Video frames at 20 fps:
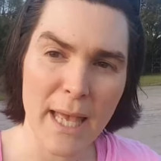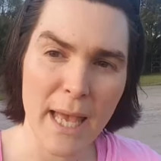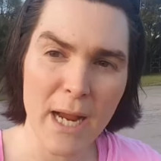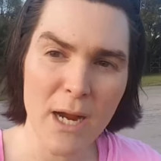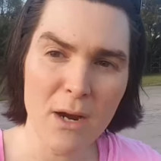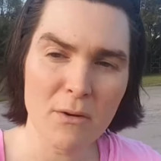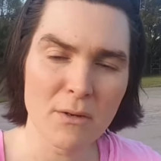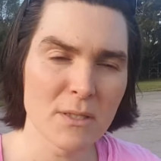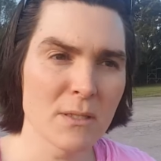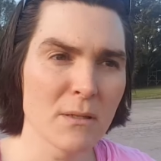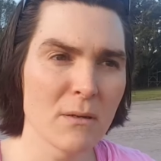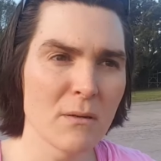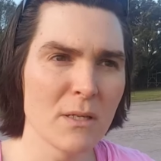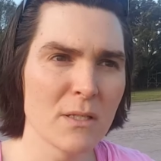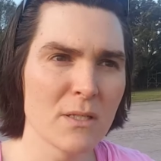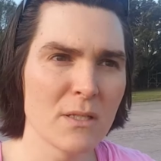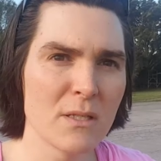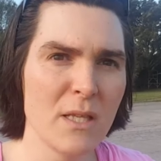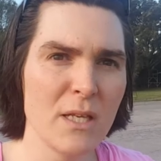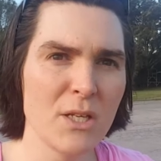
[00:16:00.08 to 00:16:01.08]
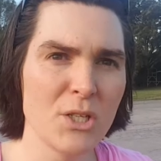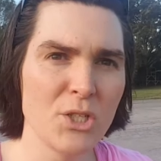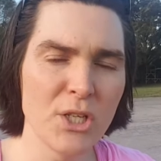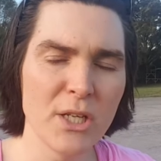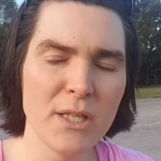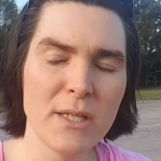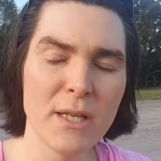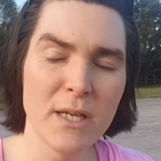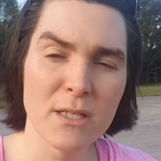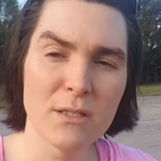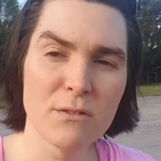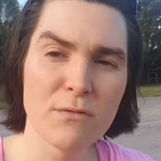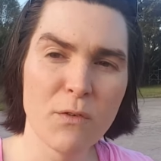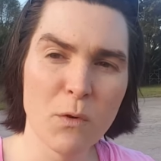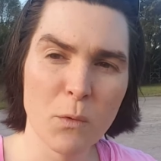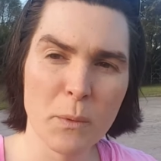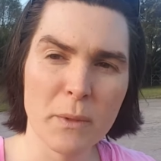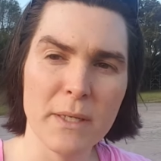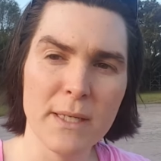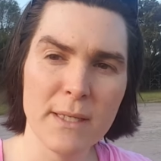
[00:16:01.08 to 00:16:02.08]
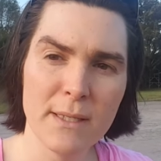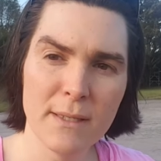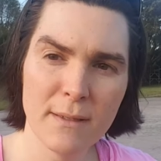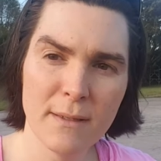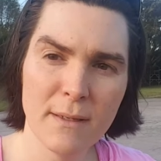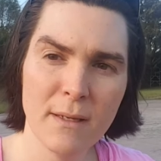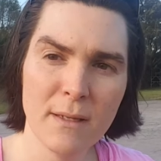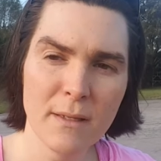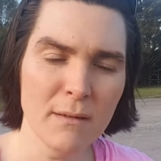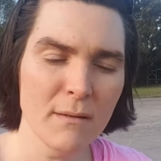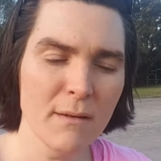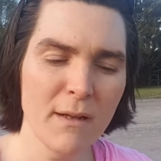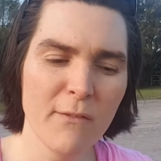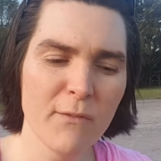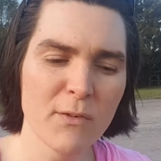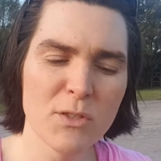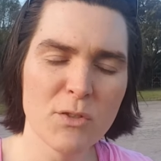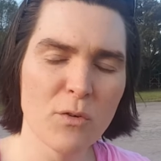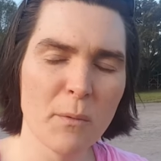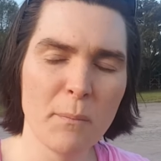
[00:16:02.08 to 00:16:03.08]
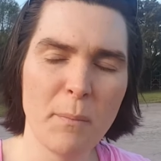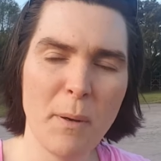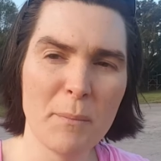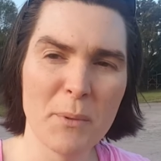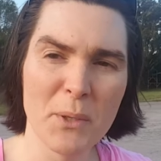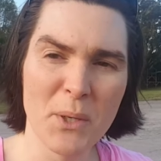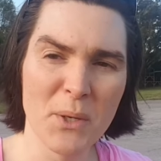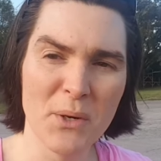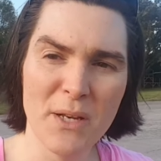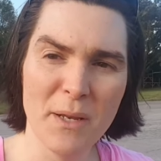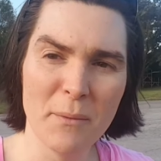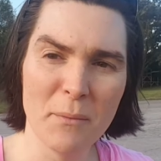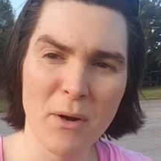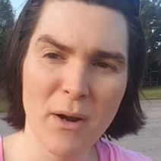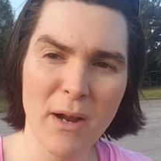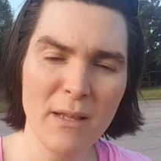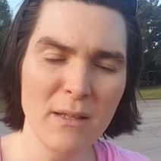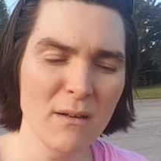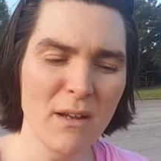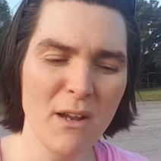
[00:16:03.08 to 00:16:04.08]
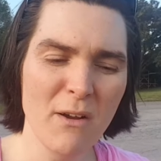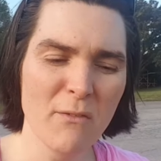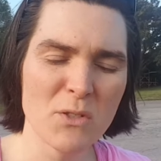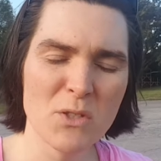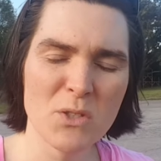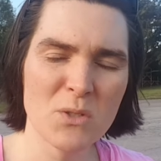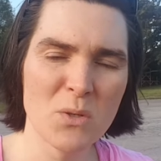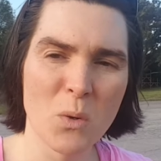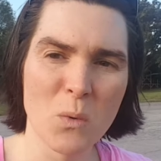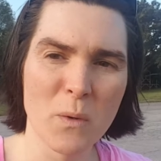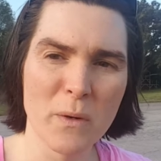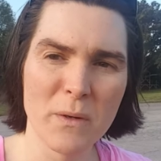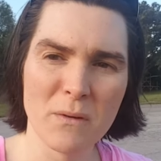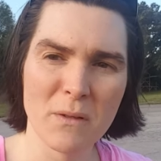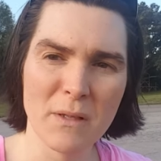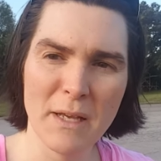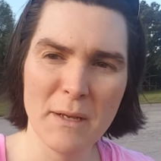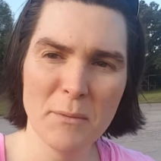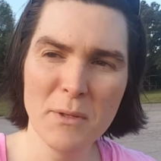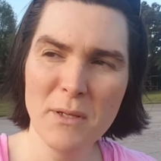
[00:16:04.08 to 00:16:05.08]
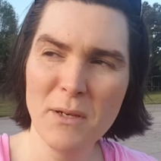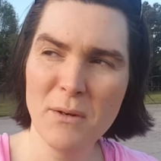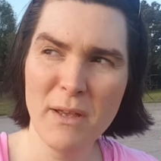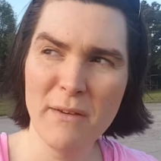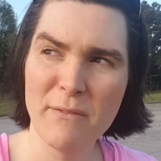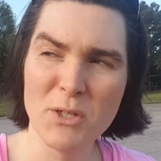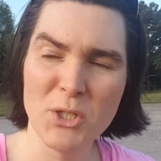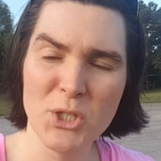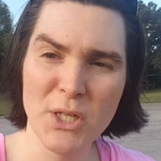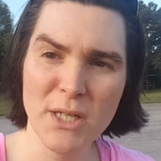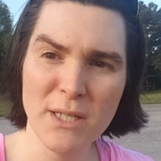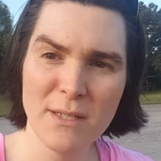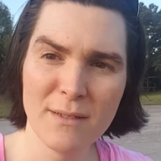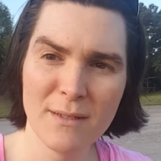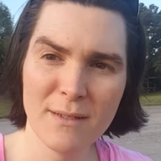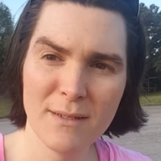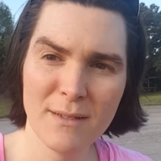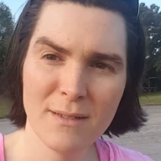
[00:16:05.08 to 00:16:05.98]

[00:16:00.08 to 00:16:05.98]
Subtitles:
care as long as the agenda gets forwarded. They don't care if it's a Republican or Democrat. They don't care if it's Tory or Labor. They don't give a shit.